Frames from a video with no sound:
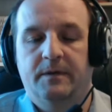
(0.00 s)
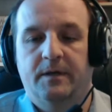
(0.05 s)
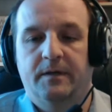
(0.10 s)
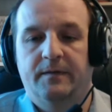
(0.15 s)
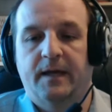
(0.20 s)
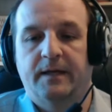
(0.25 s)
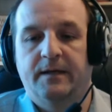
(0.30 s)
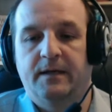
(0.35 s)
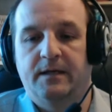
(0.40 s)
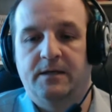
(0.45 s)
And
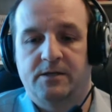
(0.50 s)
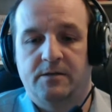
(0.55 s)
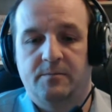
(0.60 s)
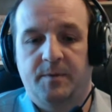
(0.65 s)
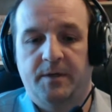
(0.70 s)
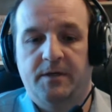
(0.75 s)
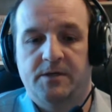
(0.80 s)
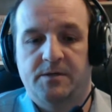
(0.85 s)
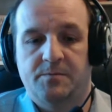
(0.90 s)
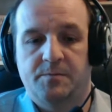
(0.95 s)
that needs to
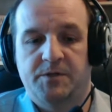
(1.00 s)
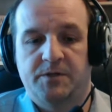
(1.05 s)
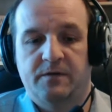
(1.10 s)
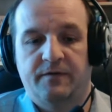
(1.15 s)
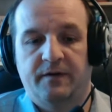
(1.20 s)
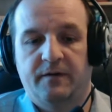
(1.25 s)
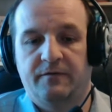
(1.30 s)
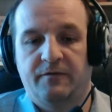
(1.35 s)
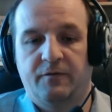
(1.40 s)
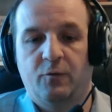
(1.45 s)
be a
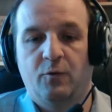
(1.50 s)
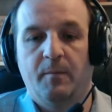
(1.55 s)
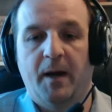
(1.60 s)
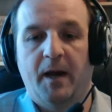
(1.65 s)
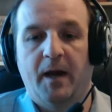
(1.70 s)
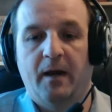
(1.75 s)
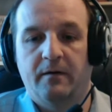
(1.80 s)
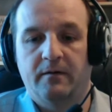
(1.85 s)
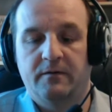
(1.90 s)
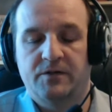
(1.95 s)
specific
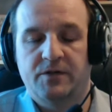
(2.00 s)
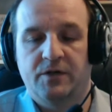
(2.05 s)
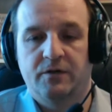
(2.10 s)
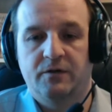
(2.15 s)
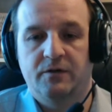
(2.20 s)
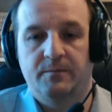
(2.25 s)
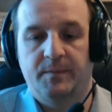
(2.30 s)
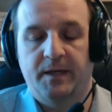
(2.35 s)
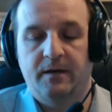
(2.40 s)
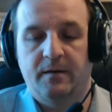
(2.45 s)
format
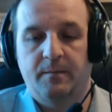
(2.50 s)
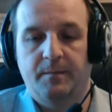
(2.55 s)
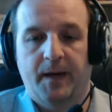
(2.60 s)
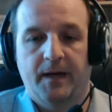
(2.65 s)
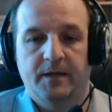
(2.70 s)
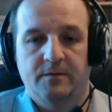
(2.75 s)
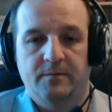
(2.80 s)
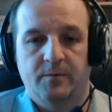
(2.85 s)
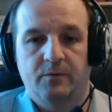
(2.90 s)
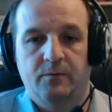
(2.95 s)
to be
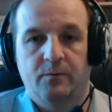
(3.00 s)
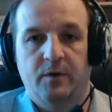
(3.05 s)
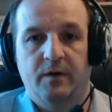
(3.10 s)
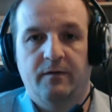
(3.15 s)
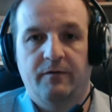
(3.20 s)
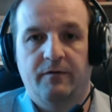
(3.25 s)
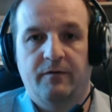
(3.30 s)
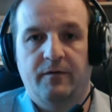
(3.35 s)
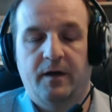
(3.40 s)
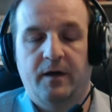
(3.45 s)
compatible
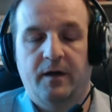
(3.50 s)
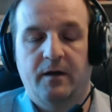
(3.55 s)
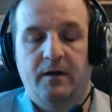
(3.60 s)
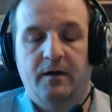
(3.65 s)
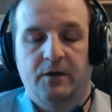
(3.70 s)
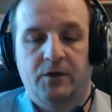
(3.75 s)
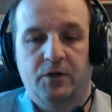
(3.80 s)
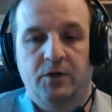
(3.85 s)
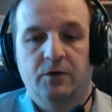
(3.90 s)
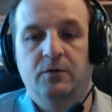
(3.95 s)
with
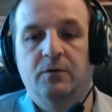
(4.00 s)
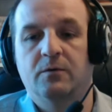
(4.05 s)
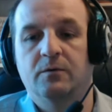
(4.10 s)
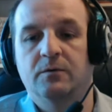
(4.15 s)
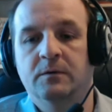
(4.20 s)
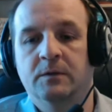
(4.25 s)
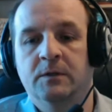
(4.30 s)
Google.